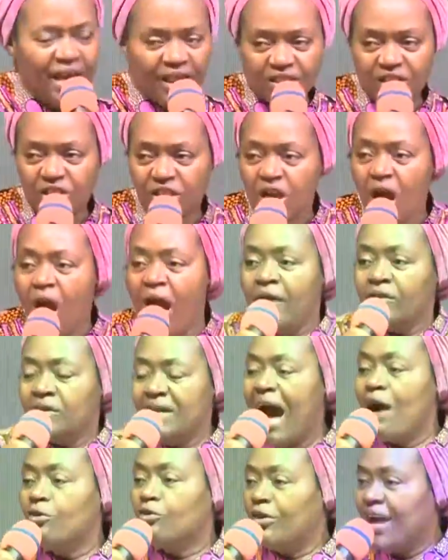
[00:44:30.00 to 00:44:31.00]
to eat.
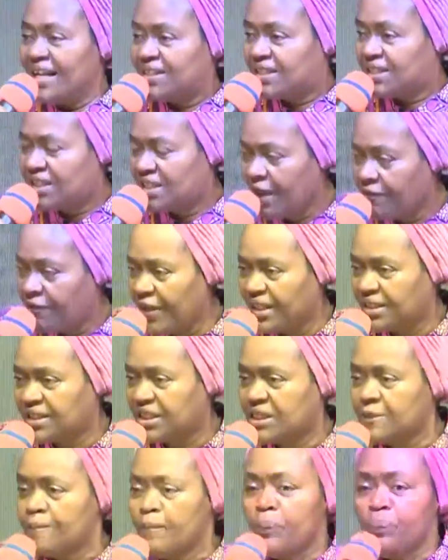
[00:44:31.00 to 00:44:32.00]
Now
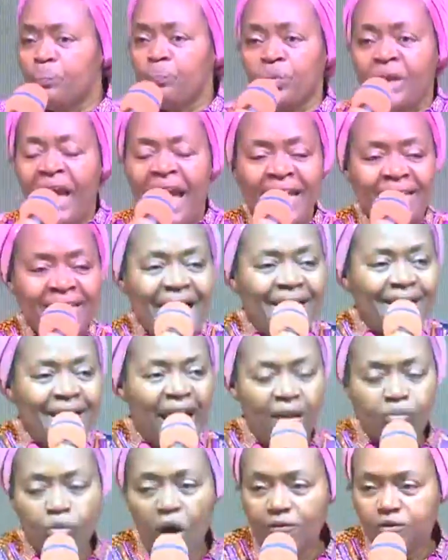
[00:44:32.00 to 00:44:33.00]
receive it
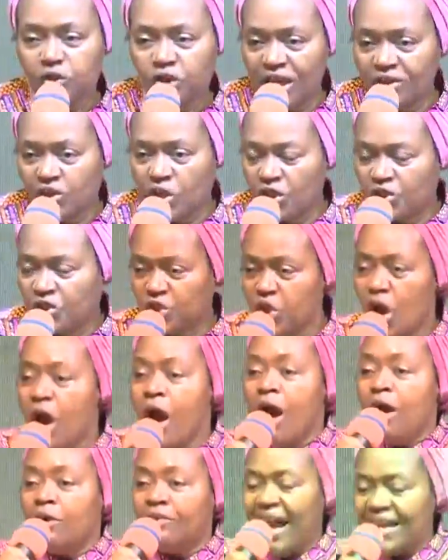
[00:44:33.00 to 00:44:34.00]
in the name of
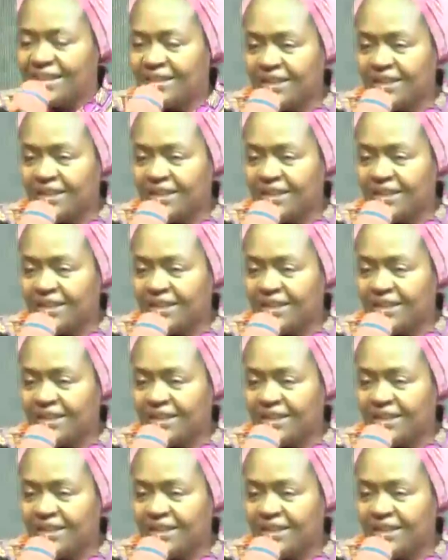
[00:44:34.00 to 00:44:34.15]
Jesus.